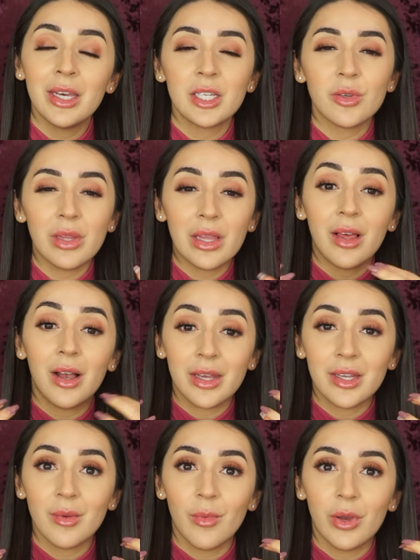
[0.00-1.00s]
to really lock
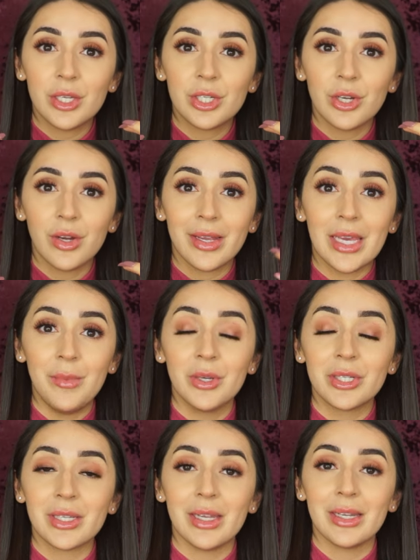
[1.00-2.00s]
in your moisture and keep your
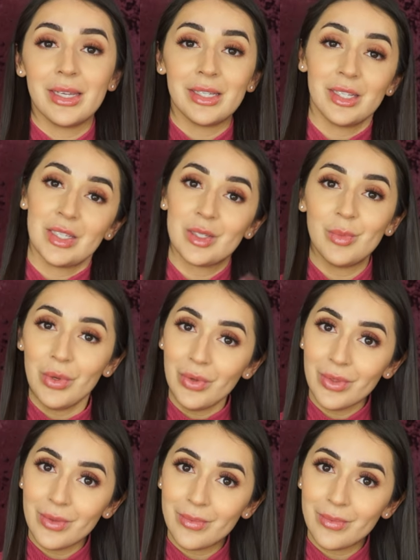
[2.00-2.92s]
skin nice and smooth.